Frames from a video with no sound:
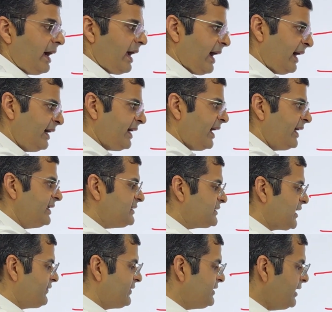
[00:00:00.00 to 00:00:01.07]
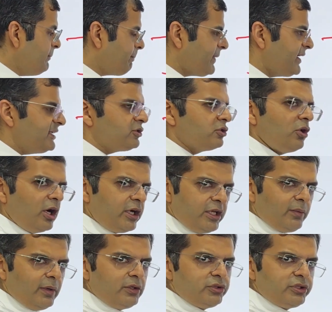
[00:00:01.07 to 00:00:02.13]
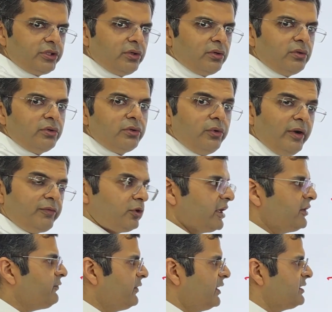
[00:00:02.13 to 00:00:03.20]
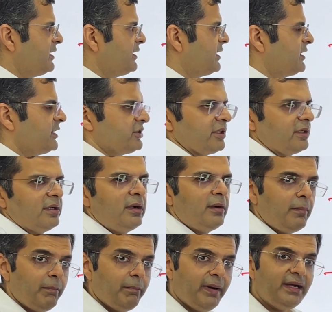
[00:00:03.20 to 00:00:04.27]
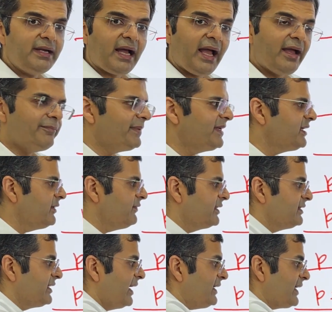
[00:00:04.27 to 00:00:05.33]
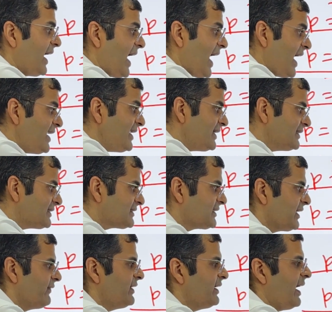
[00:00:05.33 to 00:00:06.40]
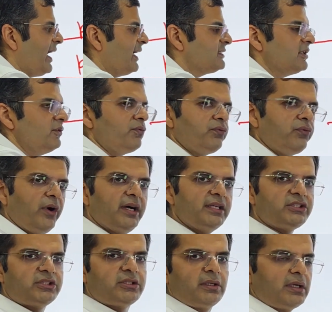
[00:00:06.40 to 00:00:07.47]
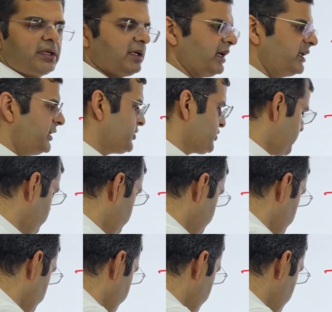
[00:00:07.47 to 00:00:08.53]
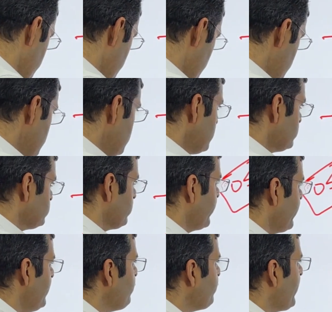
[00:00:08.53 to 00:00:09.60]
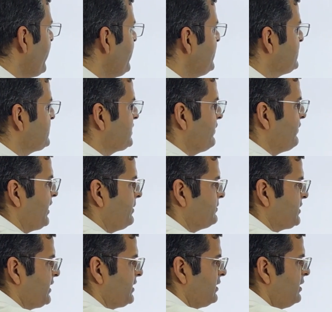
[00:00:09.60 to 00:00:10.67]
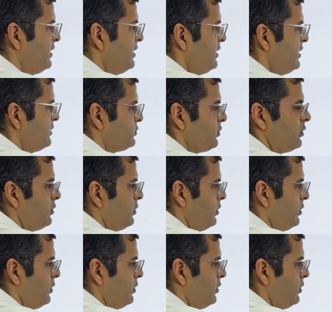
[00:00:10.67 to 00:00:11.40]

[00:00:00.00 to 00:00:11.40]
and N is 7, then P is not equal to 0. You have to give further condition. But I have been given that N is 7 as the first condition to move. So if N is 7, I'm saying. So